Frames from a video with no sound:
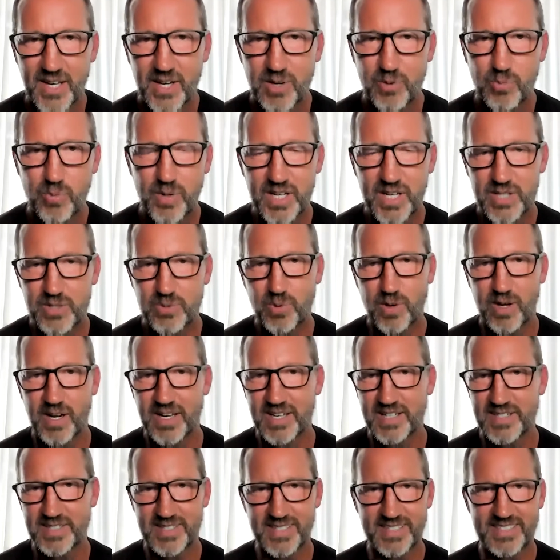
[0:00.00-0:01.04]
which
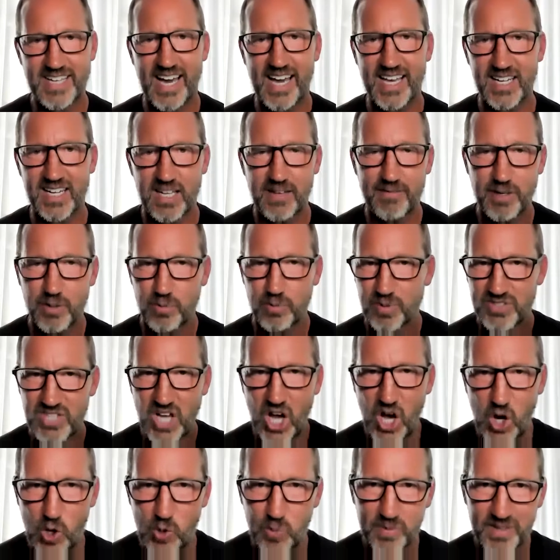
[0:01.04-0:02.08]
was the title of it was
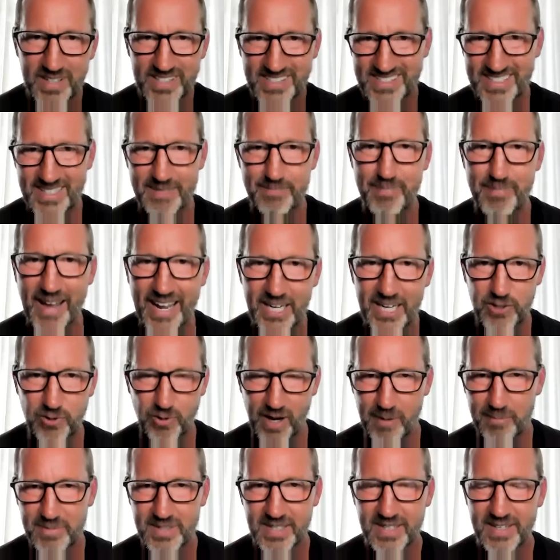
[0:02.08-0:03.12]
Homeless and
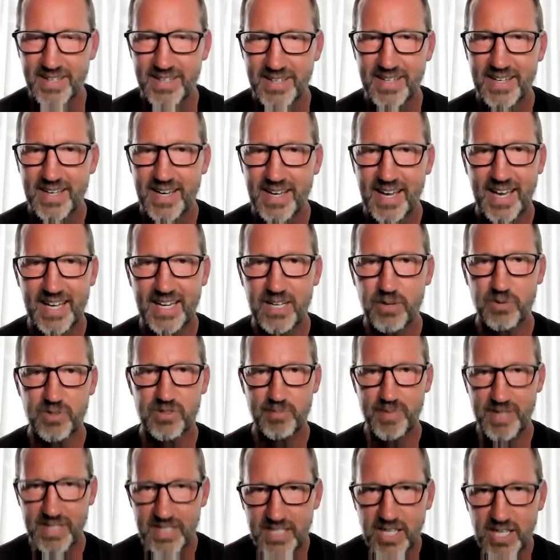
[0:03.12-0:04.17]
Bankrupt. And it was
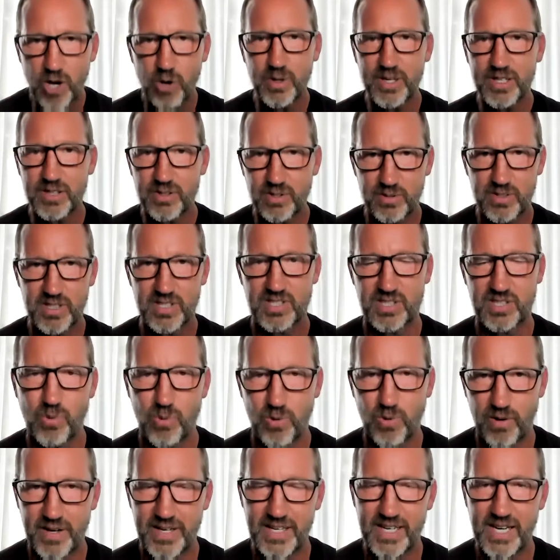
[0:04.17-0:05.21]
me going through the
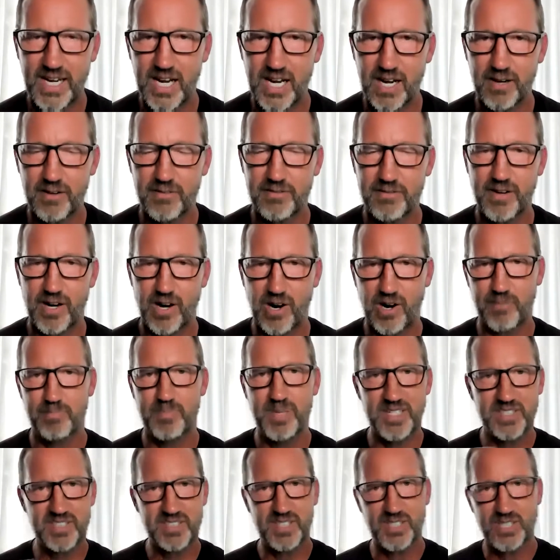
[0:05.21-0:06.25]
story of our
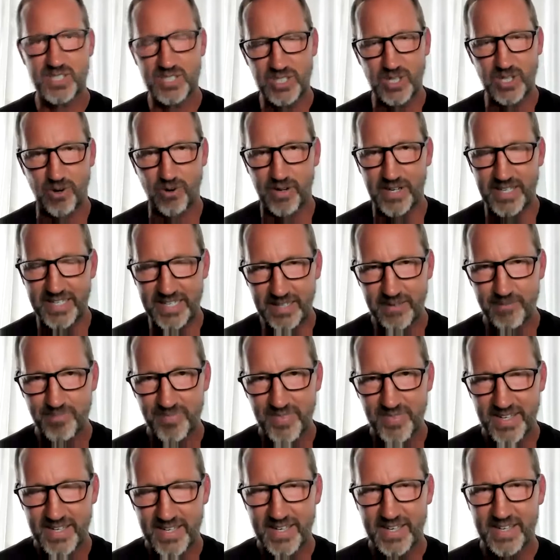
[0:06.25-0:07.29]
business journey
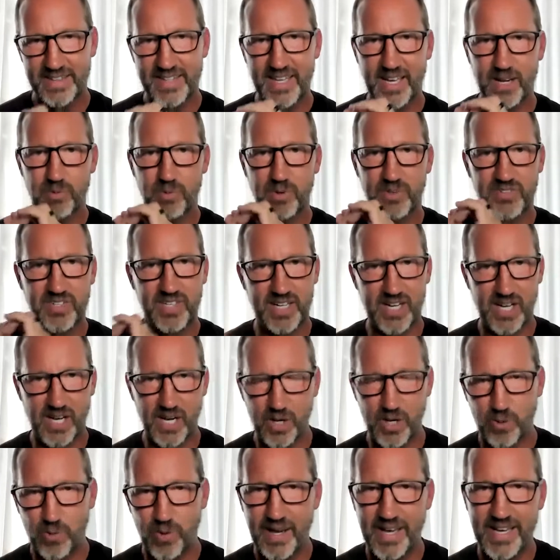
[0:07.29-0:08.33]
that was in
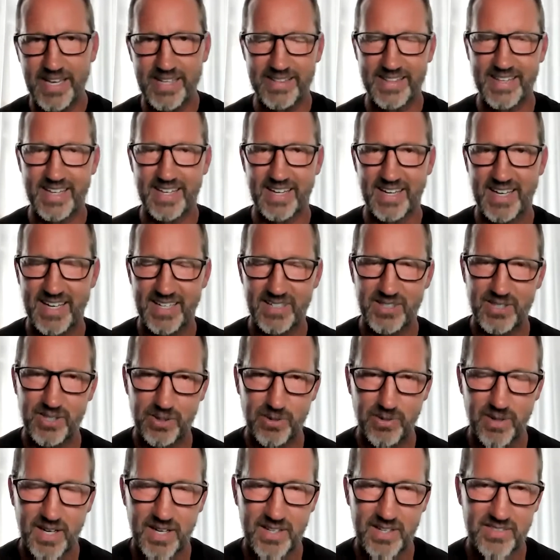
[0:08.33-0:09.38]
08 that led
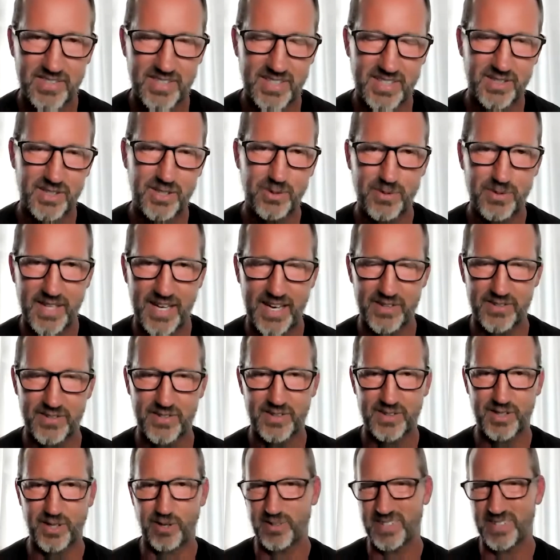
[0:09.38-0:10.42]
to us in
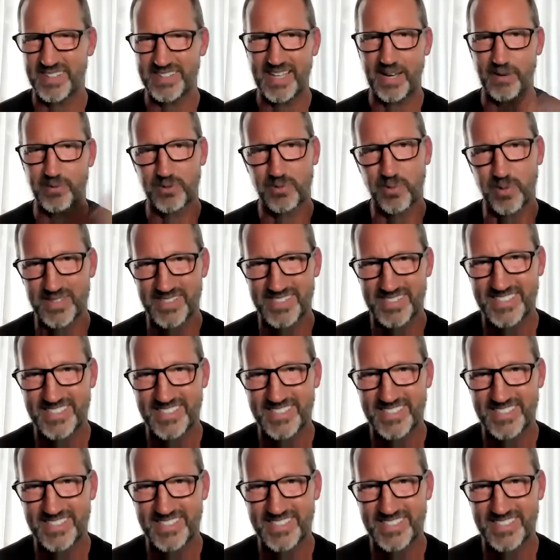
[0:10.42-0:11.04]
2013. That was what